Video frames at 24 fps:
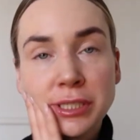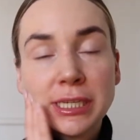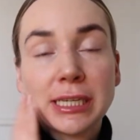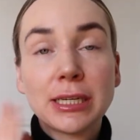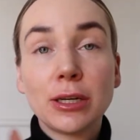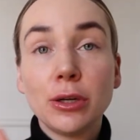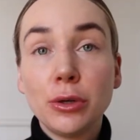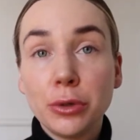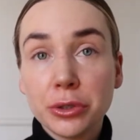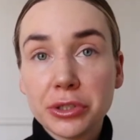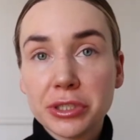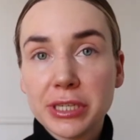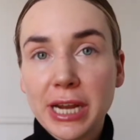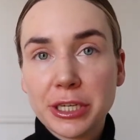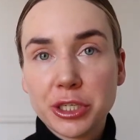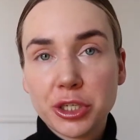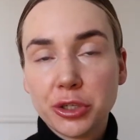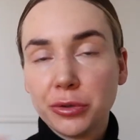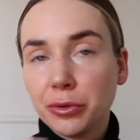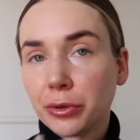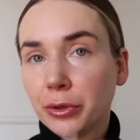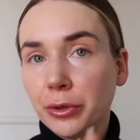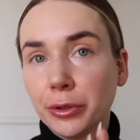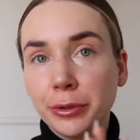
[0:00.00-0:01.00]
it looks
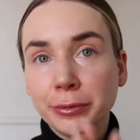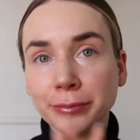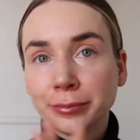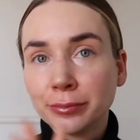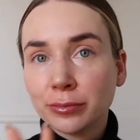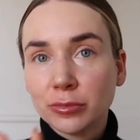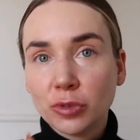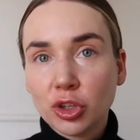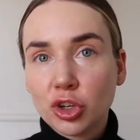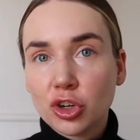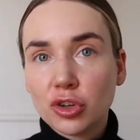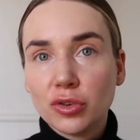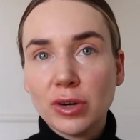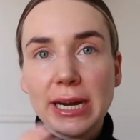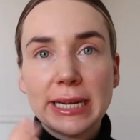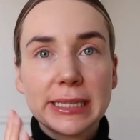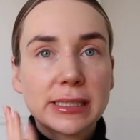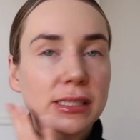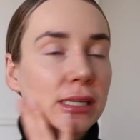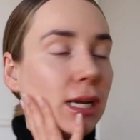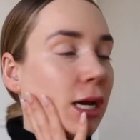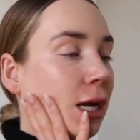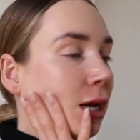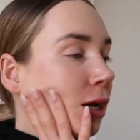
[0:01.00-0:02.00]
natural.
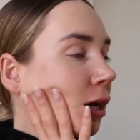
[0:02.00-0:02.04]
Great.